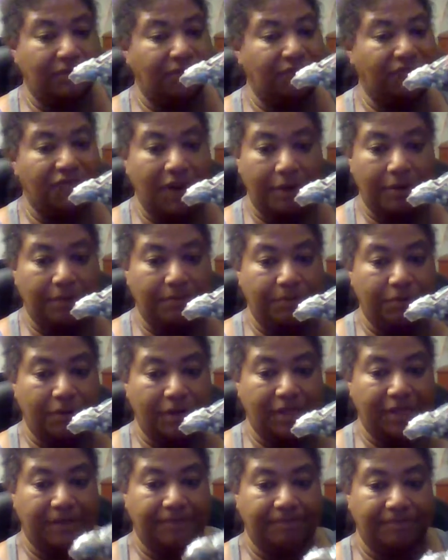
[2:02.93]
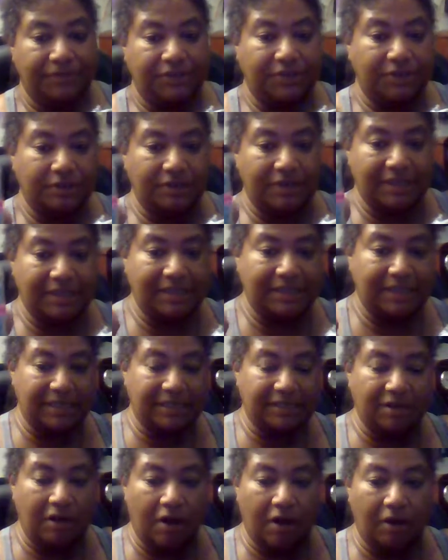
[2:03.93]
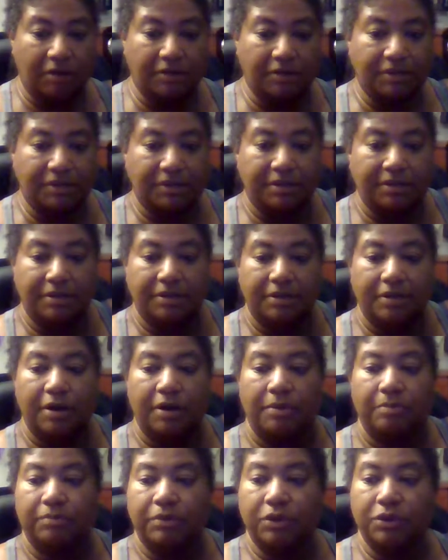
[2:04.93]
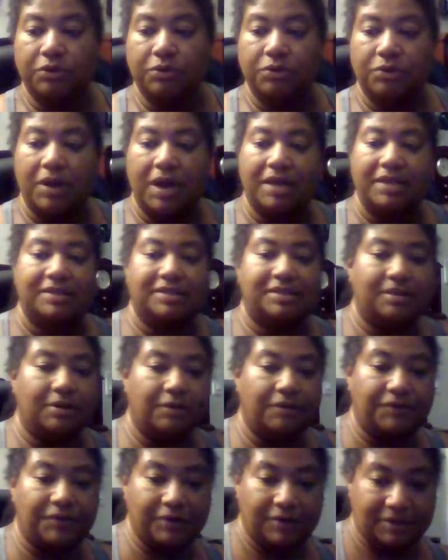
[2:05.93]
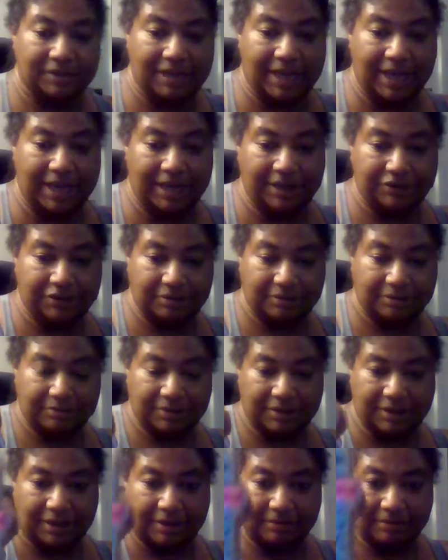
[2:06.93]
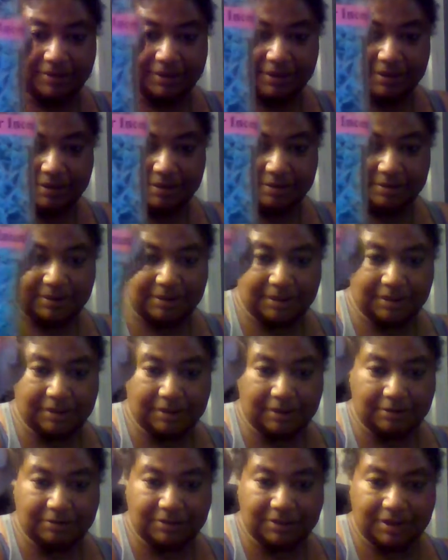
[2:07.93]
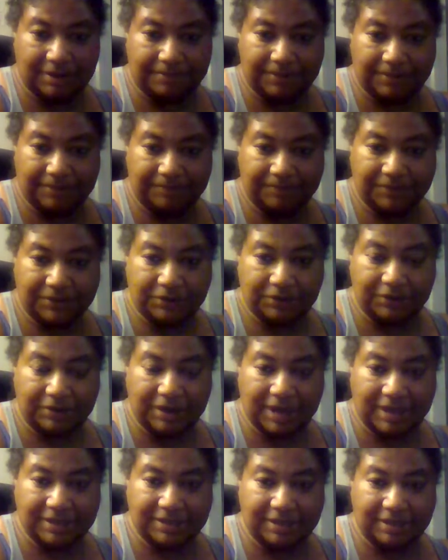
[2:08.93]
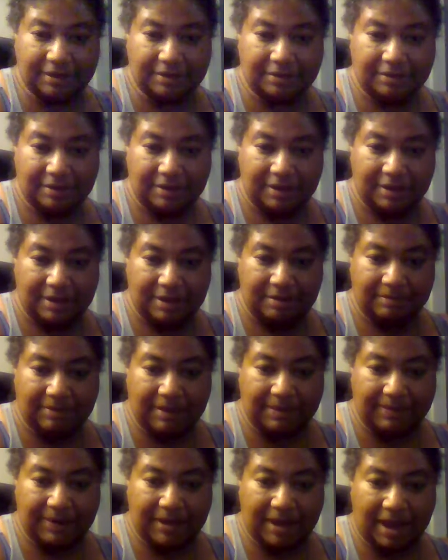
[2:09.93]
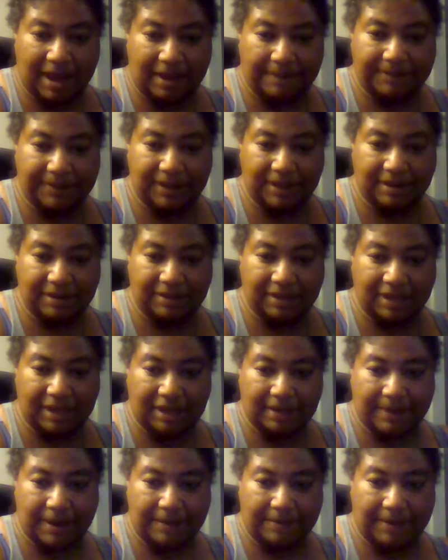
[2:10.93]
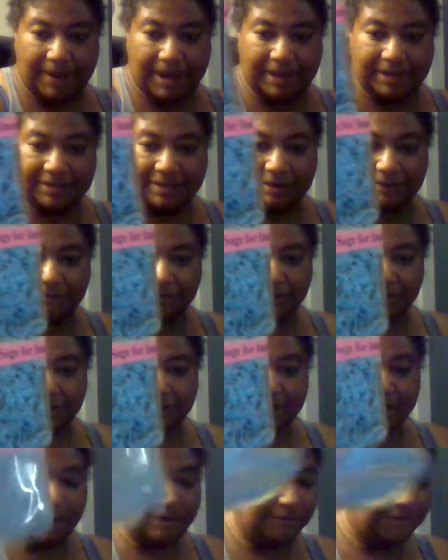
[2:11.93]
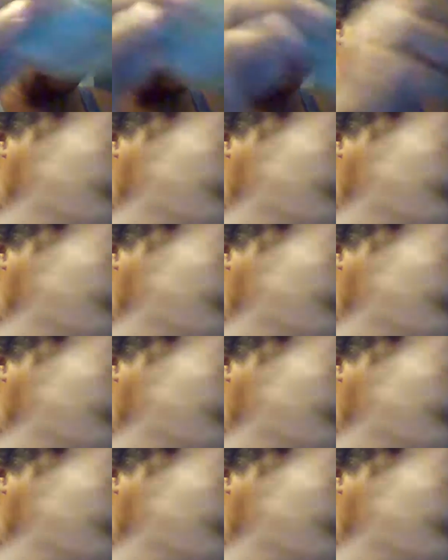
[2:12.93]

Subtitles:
It's very pretty. So this called blue silver sage. See, get close up so you guys can maybe copy it and think about buying some for yourself.